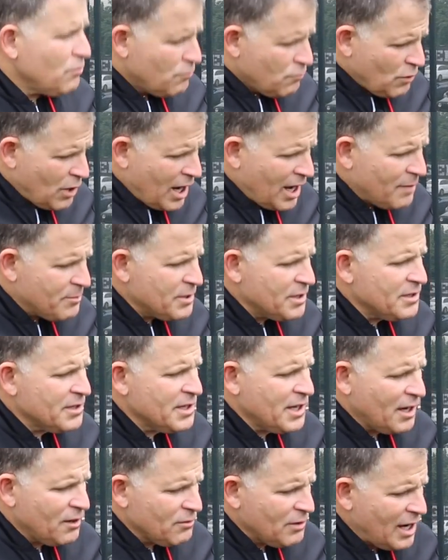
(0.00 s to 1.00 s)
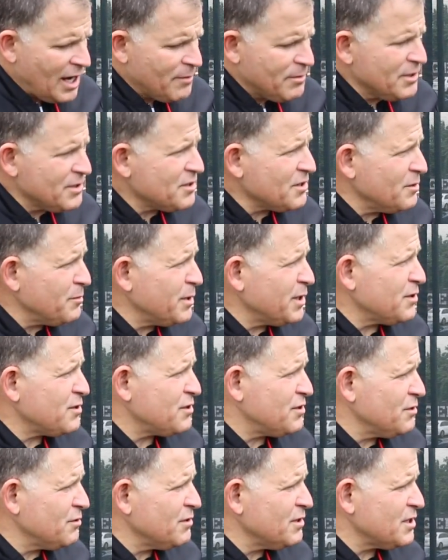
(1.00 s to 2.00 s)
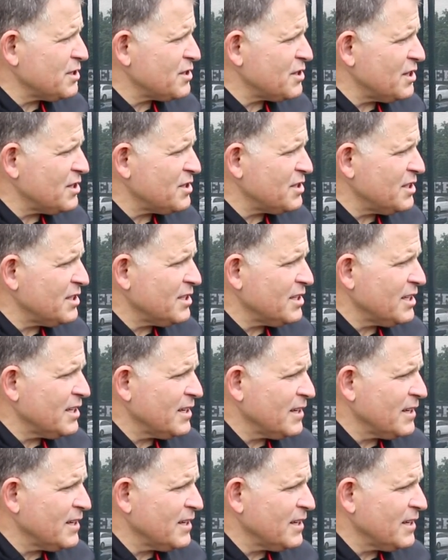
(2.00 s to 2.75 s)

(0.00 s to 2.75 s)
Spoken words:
Robin is going to be a student assistant.